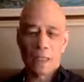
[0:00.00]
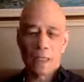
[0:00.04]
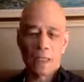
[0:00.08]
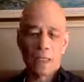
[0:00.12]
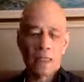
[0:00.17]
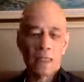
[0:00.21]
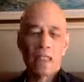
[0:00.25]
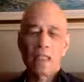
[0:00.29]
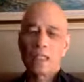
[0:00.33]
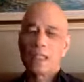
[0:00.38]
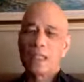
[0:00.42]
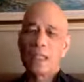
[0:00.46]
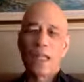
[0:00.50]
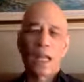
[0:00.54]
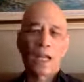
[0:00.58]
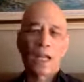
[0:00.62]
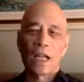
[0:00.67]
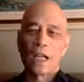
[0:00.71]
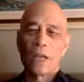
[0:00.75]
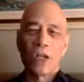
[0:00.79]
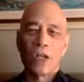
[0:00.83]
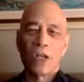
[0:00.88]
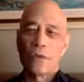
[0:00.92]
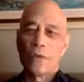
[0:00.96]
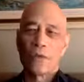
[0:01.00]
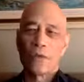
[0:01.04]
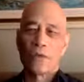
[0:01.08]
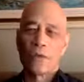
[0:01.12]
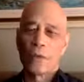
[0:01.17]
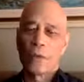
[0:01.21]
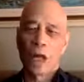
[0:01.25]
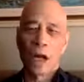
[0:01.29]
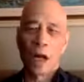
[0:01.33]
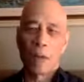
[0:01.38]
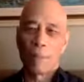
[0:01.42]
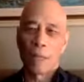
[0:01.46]
This is not a new
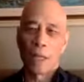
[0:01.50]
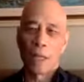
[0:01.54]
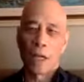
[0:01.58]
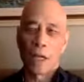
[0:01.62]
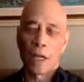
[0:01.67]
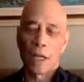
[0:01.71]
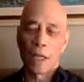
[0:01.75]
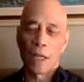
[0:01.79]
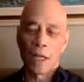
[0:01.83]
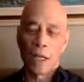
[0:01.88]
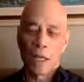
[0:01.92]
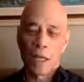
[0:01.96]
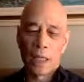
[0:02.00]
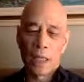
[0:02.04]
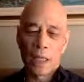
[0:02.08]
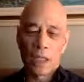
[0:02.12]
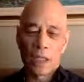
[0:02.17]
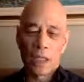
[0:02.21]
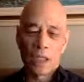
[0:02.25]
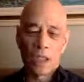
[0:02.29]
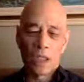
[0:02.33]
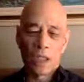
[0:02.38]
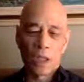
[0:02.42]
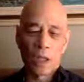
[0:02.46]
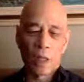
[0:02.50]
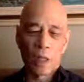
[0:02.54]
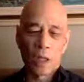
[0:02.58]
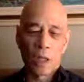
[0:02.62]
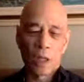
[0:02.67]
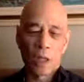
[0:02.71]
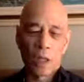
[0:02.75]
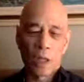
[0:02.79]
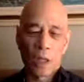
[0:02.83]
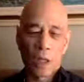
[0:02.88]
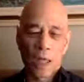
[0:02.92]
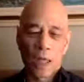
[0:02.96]
phenomenon. This has been
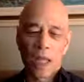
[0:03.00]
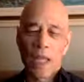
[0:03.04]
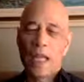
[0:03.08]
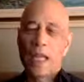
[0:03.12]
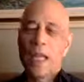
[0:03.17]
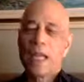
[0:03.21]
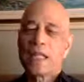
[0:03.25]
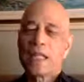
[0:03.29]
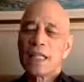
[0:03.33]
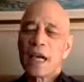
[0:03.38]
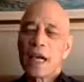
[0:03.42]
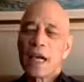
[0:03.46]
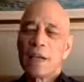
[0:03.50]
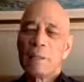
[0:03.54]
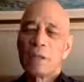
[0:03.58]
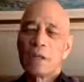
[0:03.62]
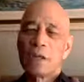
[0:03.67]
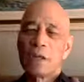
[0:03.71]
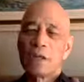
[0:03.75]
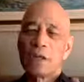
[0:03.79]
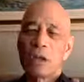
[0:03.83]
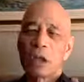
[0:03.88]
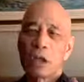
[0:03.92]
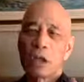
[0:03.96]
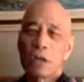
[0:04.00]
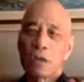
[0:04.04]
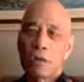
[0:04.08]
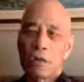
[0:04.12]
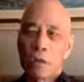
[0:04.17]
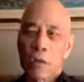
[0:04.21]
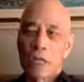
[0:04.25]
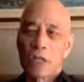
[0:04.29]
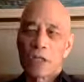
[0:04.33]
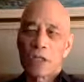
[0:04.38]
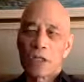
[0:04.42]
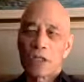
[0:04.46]
going, anytime there's a
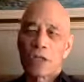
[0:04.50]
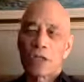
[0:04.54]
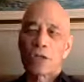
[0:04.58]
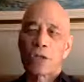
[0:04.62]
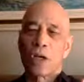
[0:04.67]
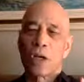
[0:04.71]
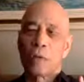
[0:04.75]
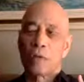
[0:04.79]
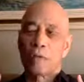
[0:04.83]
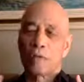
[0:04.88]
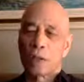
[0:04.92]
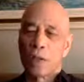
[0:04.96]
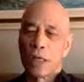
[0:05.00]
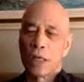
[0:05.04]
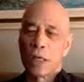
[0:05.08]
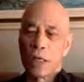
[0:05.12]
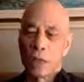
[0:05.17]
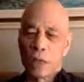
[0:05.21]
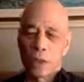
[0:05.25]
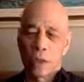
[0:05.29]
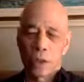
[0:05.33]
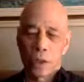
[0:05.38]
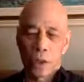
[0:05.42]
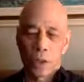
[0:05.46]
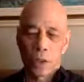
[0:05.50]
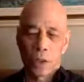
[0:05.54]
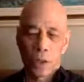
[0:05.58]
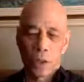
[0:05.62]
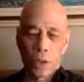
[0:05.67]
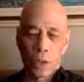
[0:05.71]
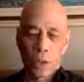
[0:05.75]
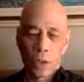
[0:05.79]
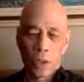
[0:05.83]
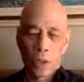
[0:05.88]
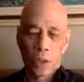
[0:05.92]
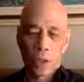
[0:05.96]
crisis on planet Earth,
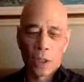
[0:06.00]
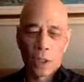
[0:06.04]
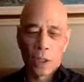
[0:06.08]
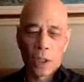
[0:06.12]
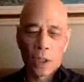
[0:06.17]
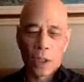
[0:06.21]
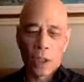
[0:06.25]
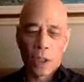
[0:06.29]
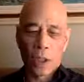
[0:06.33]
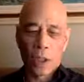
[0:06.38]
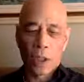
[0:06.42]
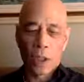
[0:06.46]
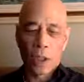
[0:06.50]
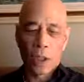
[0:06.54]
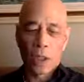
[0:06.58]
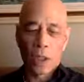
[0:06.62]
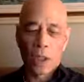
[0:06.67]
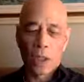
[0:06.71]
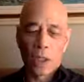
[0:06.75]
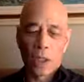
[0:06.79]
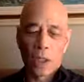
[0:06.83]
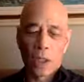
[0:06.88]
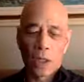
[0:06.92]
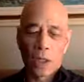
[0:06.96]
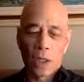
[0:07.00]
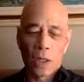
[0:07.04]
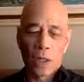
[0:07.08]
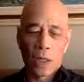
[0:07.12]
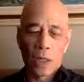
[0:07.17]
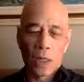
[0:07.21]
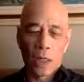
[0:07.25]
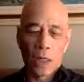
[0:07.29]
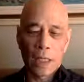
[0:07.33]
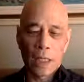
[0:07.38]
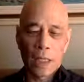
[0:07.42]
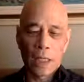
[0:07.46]

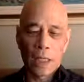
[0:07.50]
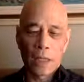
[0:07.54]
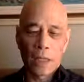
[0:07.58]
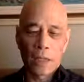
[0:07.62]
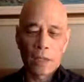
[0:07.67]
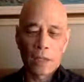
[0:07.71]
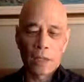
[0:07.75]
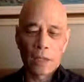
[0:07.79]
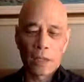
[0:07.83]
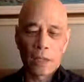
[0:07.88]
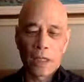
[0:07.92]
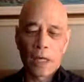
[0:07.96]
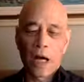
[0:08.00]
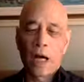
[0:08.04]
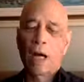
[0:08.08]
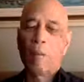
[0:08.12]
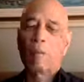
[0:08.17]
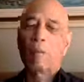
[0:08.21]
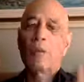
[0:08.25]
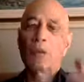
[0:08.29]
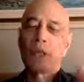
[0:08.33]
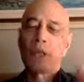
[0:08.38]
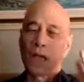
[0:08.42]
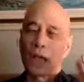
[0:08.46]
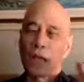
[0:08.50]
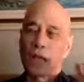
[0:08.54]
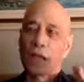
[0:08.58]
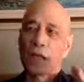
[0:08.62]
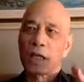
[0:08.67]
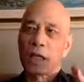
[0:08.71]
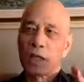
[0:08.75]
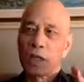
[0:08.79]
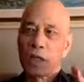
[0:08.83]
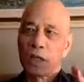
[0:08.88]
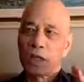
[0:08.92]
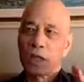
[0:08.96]
there's an uptick,
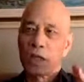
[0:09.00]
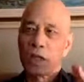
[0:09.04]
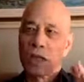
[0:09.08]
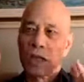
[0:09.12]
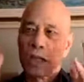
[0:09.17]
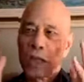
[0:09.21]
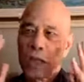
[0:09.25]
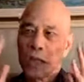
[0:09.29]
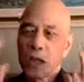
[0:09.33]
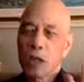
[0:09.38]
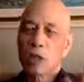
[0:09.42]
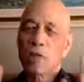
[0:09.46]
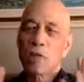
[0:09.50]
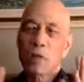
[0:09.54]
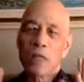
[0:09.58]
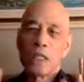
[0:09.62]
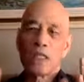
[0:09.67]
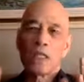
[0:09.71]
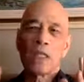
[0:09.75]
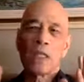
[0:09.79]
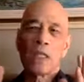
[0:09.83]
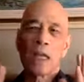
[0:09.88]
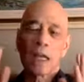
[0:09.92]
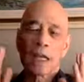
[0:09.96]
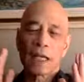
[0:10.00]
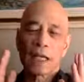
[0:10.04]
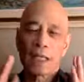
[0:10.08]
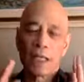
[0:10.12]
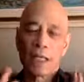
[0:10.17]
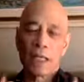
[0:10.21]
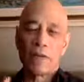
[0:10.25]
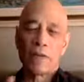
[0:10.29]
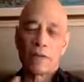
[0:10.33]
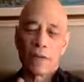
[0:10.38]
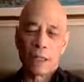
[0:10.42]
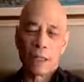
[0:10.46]
there's an increase in
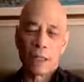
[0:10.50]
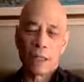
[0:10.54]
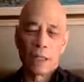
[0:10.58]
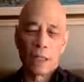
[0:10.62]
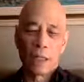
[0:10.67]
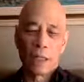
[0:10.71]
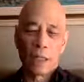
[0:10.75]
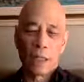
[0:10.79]
activity